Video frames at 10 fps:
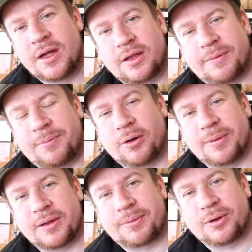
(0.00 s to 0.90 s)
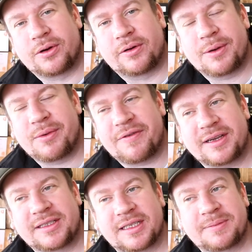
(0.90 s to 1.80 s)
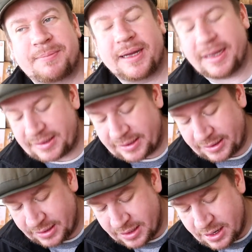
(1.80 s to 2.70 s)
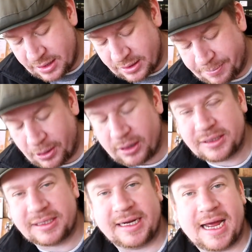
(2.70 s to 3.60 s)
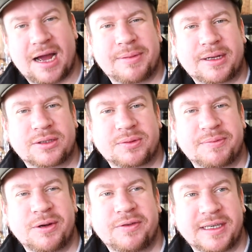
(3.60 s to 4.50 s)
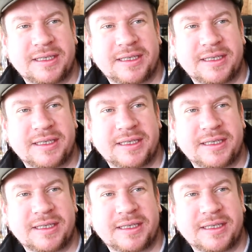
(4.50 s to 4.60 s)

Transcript: the pub and the brewery. We've had to split the policy now because we've moved